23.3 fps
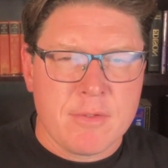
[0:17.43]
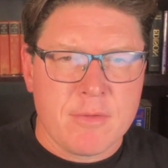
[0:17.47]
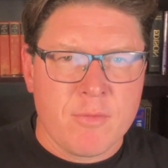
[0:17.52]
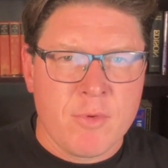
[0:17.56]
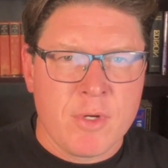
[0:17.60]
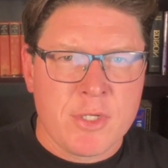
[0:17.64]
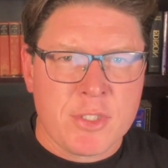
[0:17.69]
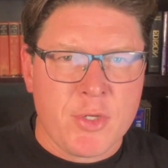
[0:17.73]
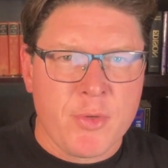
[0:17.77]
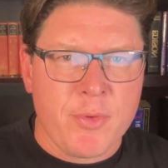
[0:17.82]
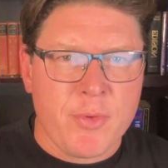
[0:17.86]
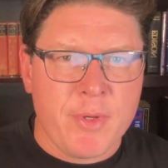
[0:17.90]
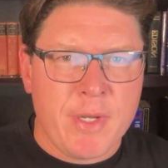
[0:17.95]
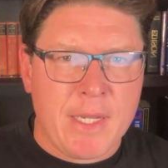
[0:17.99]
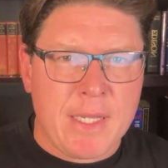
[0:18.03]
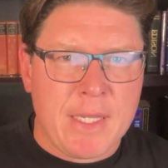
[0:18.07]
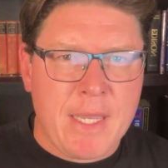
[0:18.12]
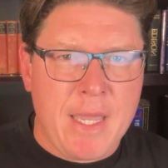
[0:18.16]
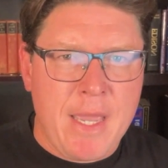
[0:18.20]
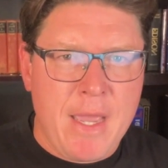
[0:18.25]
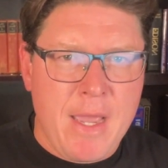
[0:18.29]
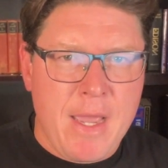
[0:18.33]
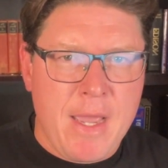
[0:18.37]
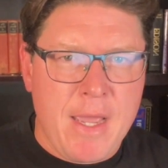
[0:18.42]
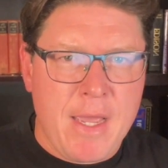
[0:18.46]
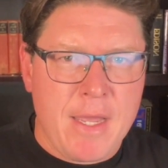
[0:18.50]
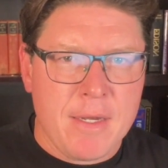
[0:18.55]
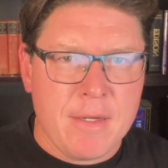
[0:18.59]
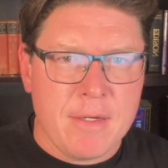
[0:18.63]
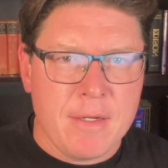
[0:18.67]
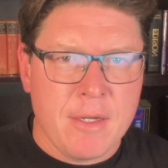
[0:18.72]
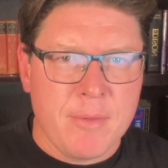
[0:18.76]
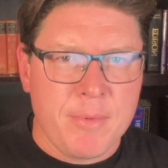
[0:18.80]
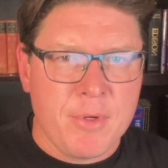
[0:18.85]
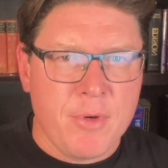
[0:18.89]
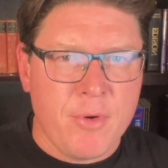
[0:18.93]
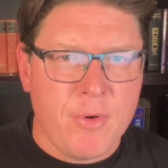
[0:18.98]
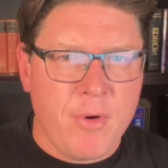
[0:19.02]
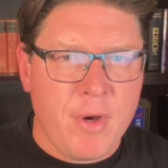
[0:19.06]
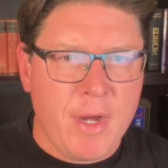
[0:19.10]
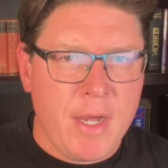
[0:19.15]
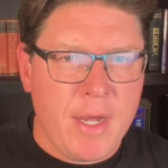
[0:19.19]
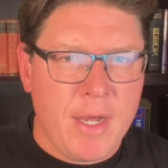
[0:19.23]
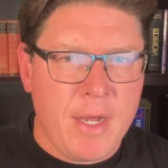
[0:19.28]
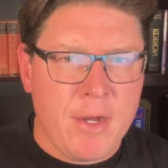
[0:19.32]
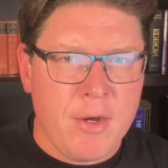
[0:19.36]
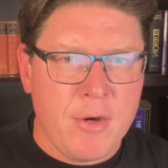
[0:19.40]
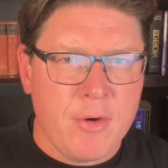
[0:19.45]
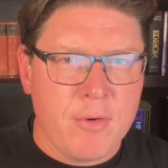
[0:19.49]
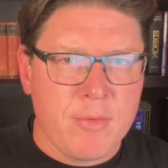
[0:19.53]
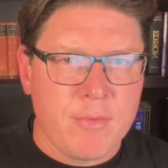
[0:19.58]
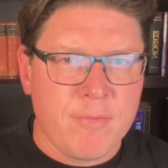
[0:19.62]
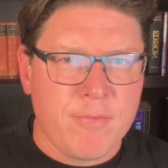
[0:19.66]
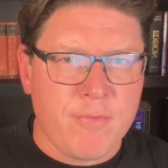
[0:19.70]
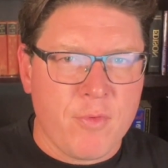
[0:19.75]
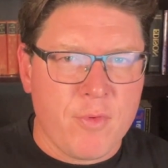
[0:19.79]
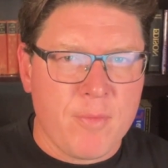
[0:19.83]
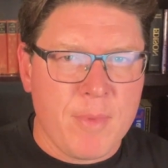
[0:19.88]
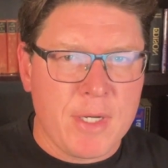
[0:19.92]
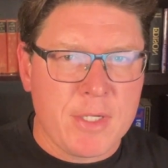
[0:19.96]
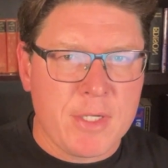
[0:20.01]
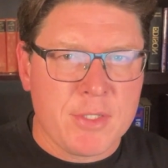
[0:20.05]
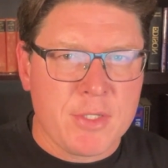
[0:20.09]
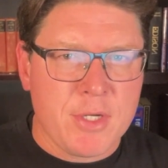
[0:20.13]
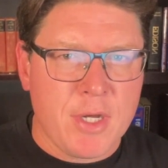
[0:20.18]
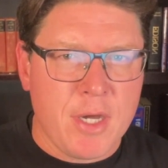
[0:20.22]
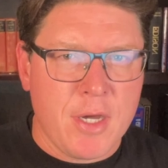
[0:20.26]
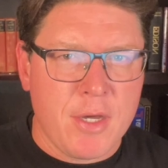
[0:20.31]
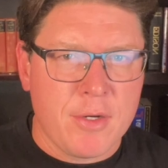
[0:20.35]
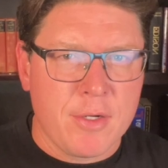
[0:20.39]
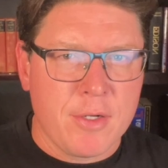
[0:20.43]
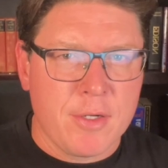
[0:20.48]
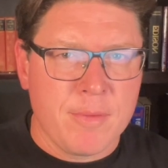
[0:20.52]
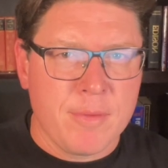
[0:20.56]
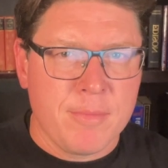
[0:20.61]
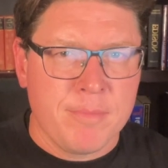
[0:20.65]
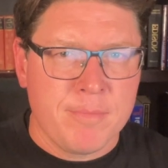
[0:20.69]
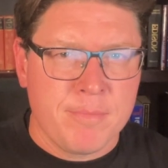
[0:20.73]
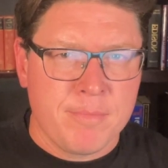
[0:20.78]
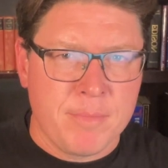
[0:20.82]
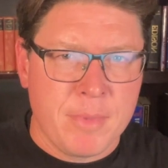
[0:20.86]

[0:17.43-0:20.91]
rescuing a cat up in Ohio for my daughter.